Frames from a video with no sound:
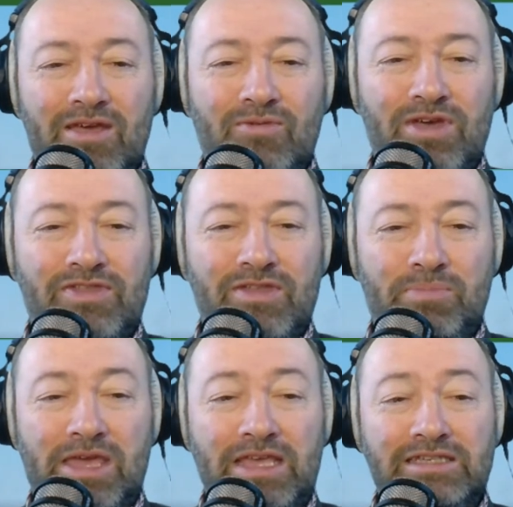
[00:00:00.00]
with
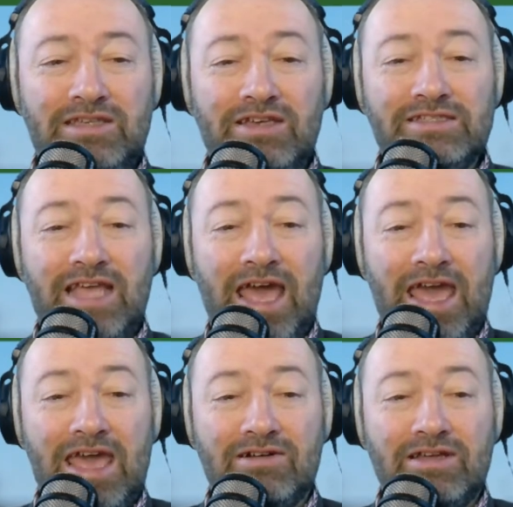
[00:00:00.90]
pea-sized
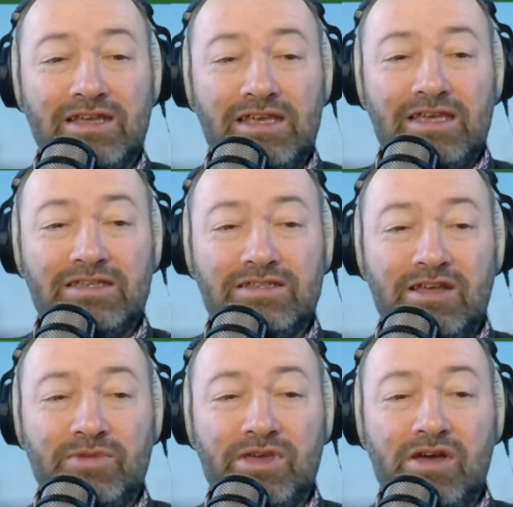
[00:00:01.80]
hail. Is
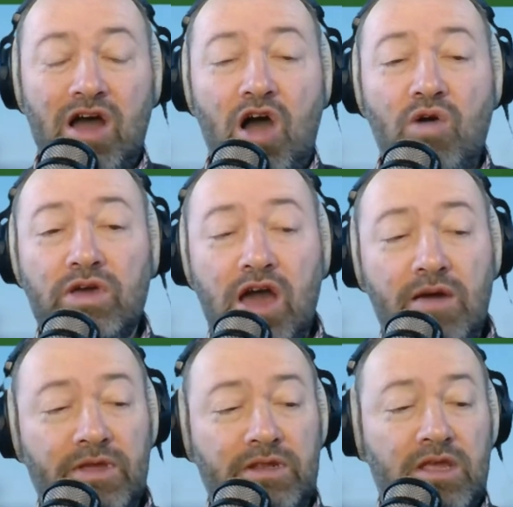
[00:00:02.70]
some we go. Oh,
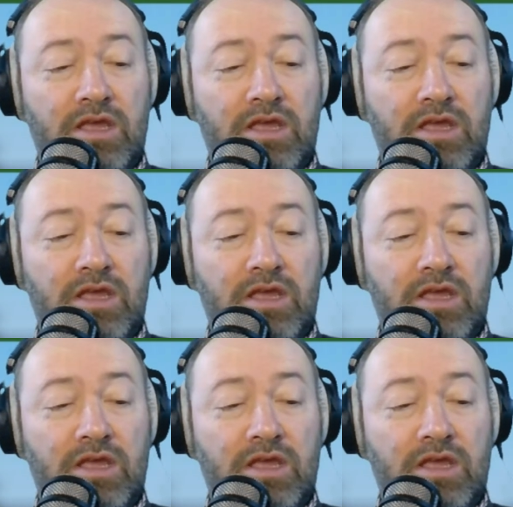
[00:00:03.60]
Carmen,